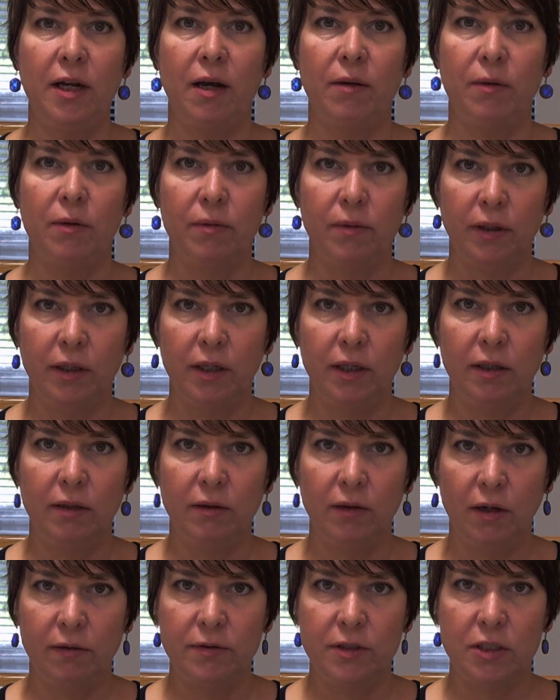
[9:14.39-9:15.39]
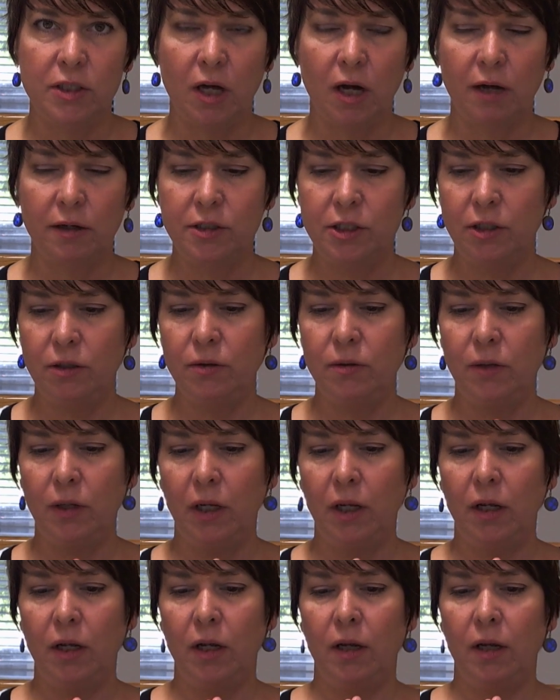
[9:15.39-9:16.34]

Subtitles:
I would really love to talk to you.